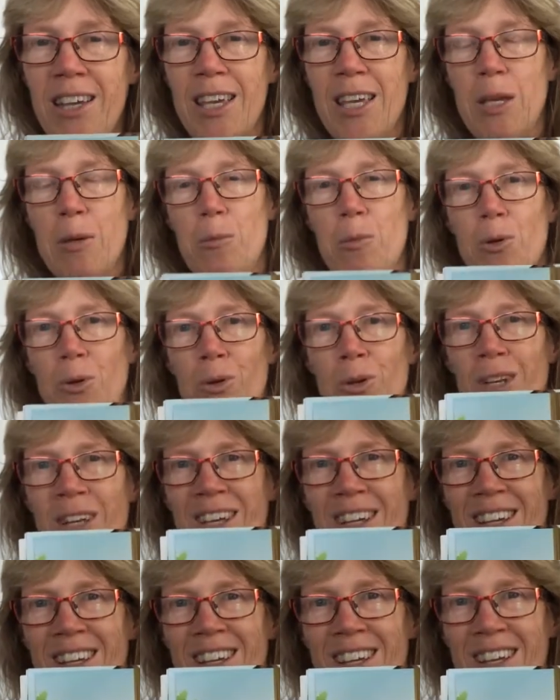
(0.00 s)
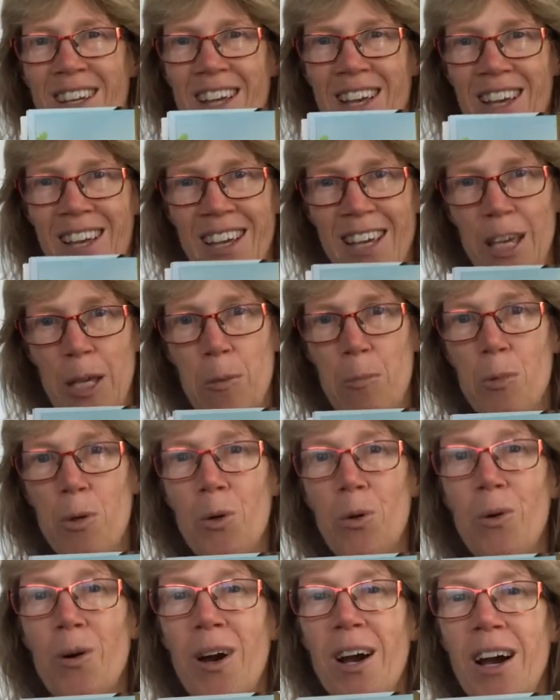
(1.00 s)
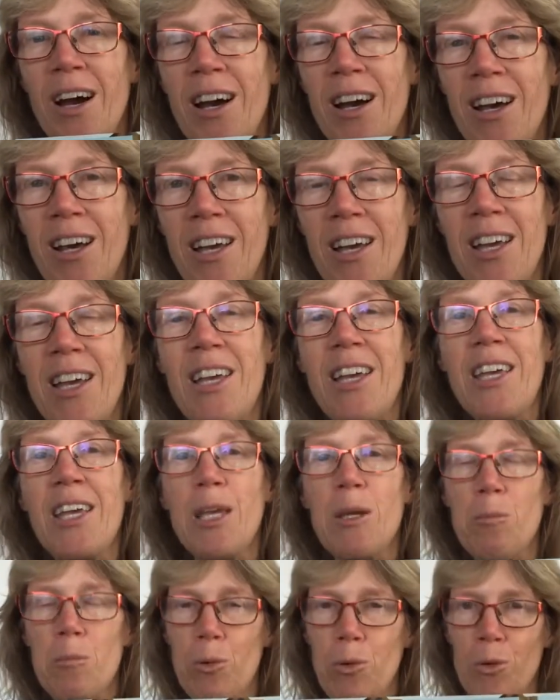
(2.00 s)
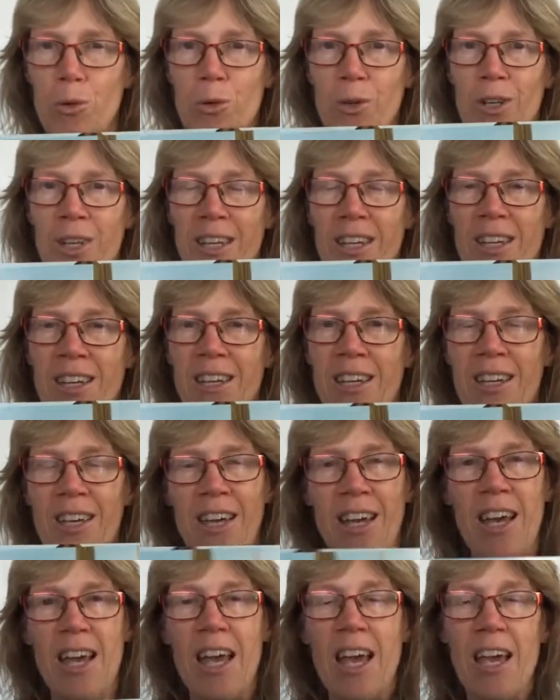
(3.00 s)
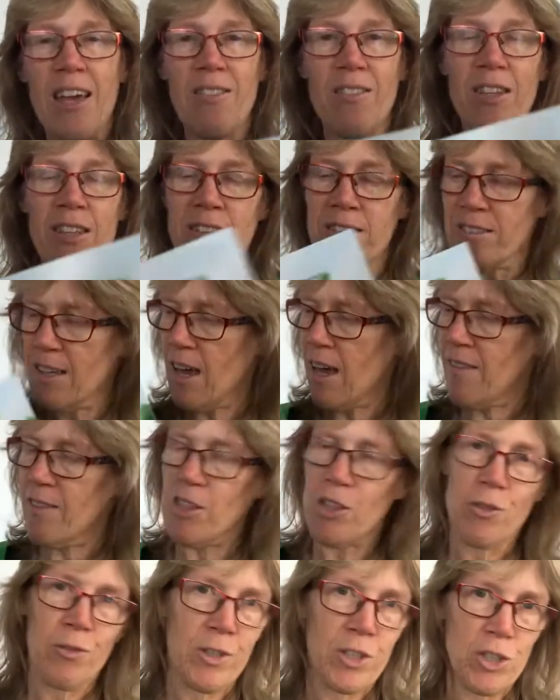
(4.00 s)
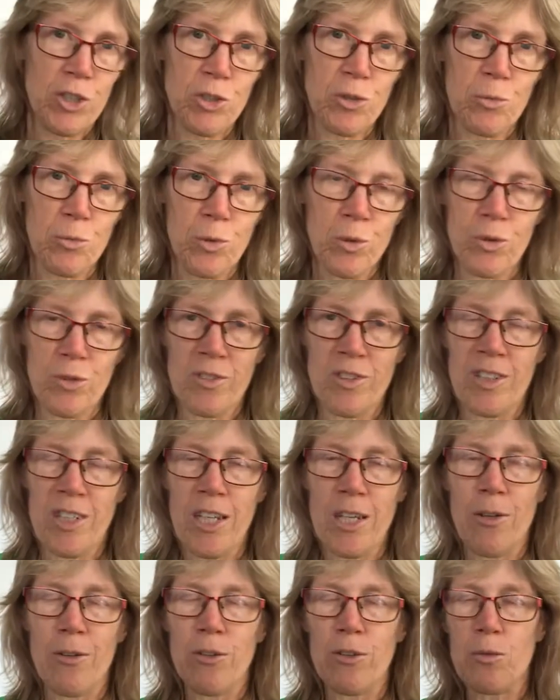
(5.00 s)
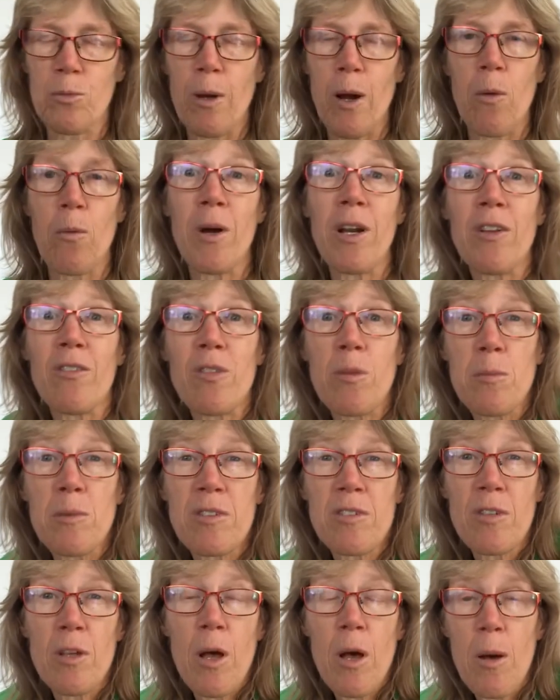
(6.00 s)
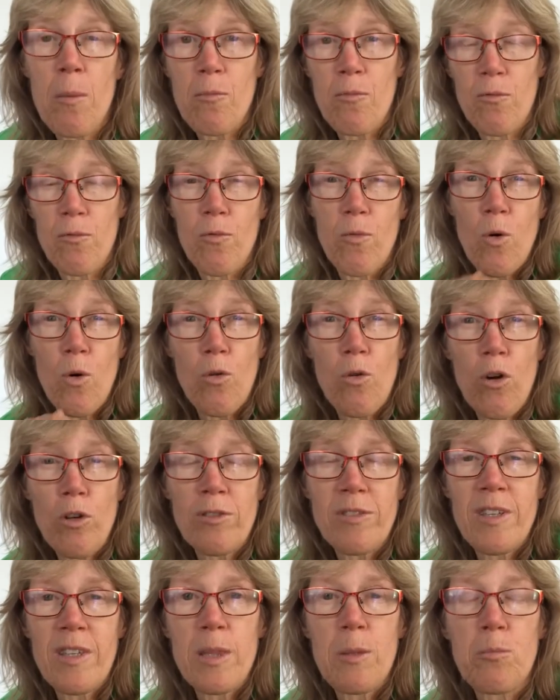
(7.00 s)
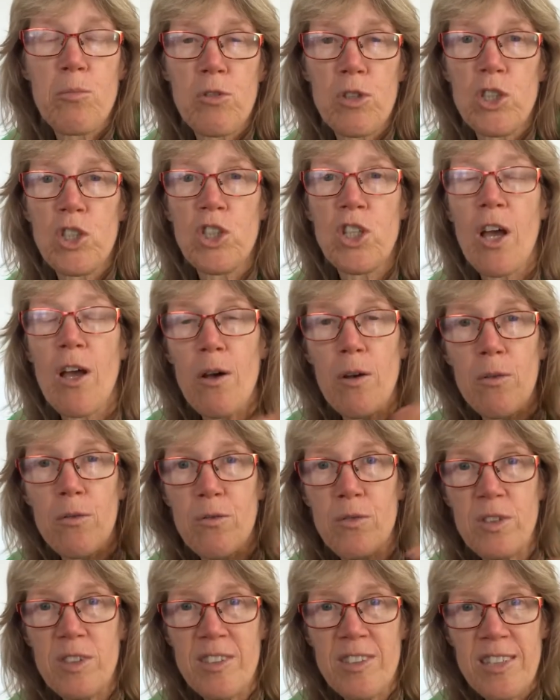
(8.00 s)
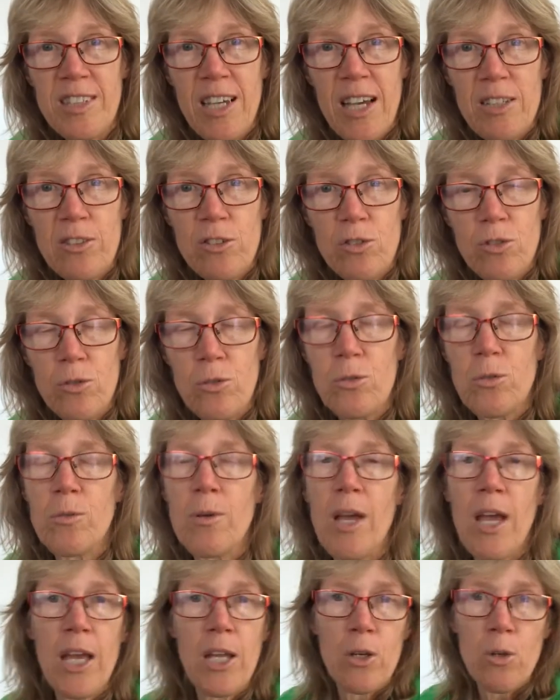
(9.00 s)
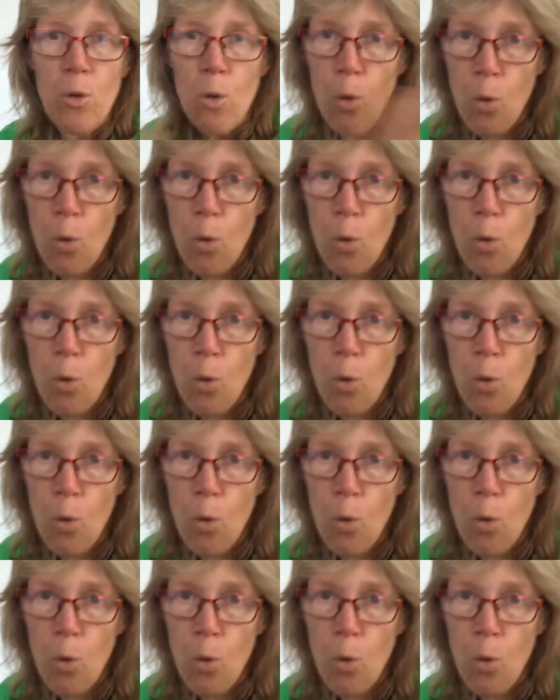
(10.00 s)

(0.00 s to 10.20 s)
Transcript: kimuri, kimua, kimuri. And there's other directional words in here as well. One of them is for crossing the bridge, whitiatu and